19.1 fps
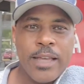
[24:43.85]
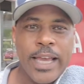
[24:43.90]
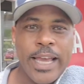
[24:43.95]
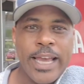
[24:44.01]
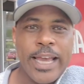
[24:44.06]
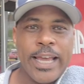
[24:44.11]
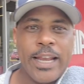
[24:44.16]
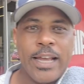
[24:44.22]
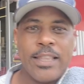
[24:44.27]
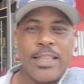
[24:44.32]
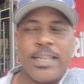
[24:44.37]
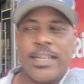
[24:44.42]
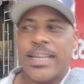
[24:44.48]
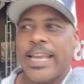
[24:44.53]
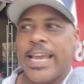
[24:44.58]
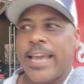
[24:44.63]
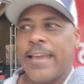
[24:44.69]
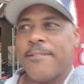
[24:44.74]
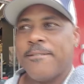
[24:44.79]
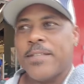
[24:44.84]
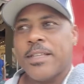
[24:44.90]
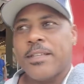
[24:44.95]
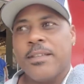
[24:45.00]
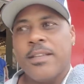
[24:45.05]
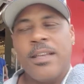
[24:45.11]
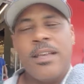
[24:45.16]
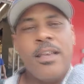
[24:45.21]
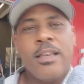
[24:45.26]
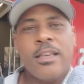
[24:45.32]
And other than that,
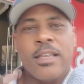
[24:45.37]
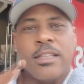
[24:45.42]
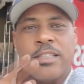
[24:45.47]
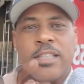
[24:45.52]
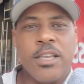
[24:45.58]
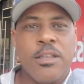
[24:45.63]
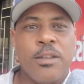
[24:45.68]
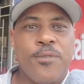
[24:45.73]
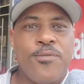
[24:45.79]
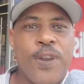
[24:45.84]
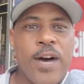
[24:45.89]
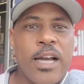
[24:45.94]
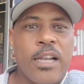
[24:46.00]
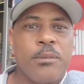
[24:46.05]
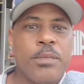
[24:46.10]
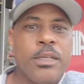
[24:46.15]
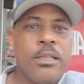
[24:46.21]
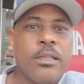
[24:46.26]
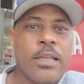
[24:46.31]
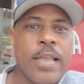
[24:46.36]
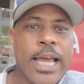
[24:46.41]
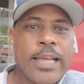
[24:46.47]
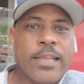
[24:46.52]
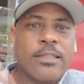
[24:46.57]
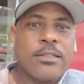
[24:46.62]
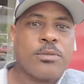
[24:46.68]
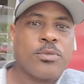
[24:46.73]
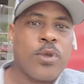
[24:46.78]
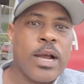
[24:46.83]
continue to follow me, like
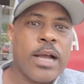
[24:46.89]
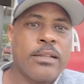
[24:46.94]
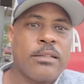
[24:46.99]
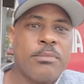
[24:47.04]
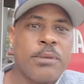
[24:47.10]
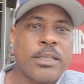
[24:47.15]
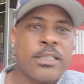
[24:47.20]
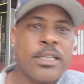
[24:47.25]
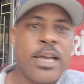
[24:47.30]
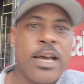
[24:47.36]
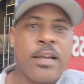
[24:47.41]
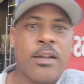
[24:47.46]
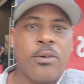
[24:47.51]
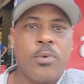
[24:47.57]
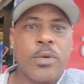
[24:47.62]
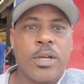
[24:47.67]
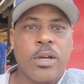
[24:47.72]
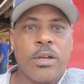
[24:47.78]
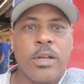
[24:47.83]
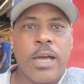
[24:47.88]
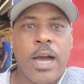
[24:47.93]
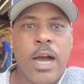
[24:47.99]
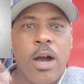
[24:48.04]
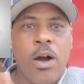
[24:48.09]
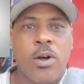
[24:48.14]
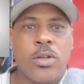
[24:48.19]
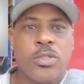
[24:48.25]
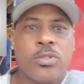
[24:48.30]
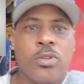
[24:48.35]
and subscribe to my channel. We're going to
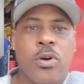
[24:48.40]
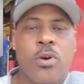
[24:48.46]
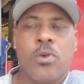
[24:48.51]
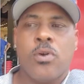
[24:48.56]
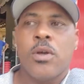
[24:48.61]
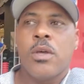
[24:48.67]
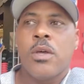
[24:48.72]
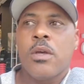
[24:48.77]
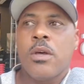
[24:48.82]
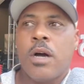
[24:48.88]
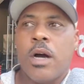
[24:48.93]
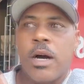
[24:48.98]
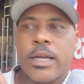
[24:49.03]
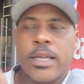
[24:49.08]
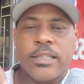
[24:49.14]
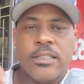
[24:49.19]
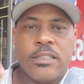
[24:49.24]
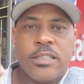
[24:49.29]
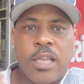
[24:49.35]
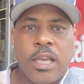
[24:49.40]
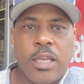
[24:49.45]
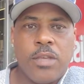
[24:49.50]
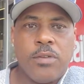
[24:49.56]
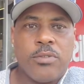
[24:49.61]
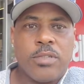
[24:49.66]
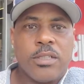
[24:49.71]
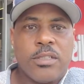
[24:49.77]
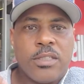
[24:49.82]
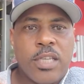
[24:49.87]
also
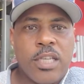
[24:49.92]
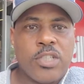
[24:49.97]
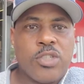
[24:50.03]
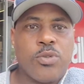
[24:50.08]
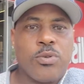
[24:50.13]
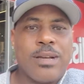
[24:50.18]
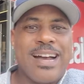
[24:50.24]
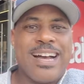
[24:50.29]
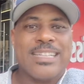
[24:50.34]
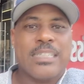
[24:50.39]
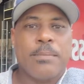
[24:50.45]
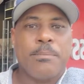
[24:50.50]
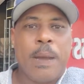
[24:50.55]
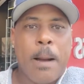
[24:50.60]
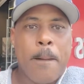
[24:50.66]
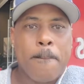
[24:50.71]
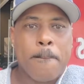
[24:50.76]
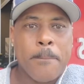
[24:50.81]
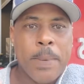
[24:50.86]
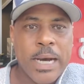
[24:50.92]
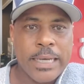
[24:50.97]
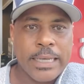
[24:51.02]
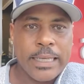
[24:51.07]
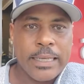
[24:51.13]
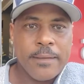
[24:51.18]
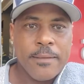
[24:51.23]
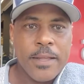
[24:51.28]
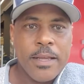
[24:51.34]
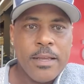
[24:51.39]
continue to teach you guys about money.
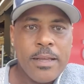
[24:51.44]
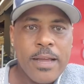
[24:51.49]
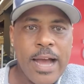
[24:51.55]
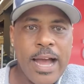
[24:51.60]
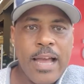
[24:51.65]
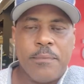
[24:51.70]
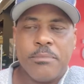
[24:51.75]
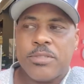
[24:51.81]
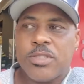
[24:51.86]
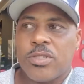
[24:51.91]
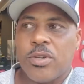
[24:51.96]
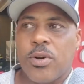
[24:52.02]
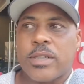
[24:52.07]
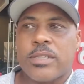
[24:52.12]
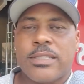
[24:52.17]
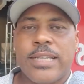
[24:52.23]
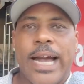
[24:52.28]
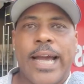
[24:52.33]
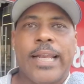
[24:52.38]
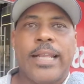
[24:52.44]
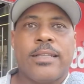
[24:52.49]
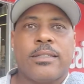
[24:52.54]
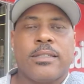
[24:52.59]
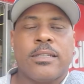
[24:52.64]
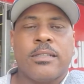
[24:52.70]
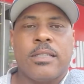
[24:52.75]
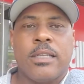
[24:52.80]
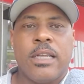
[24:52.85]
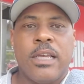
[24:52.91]
I am so excited
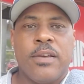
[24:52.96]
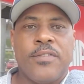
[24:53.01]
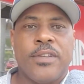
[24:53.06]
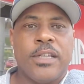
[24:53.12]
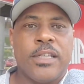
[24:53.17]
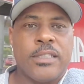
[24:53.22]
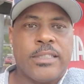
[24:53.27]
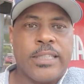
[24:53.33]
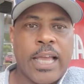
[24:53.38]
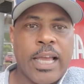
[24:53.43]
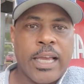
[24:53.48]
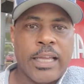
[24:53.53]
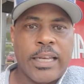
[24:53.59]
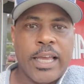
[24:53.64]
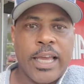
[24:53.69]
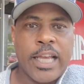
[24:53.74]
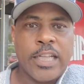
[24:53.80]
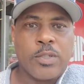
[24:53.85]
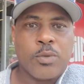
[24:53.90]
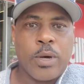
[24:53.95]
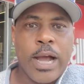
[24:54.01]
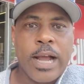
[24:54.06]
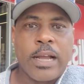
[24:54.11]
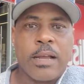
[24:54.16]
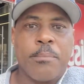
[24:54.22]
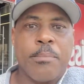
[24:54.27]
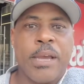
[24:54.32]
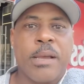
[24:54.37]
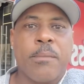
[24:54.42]
to live in this day and age where I
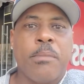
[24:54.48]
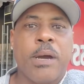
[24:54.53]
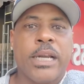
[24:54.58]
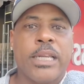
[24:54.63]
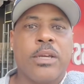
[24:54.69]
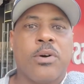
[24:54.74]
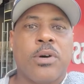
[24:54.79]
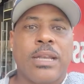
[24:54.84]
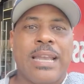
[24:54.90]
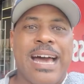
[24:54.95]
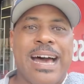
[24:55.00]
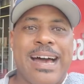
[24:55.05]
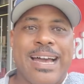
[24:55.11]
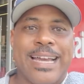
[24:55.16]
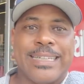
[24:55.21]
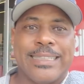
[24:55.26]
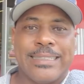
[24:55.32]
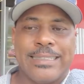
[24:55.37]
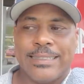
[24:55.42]
can make money online.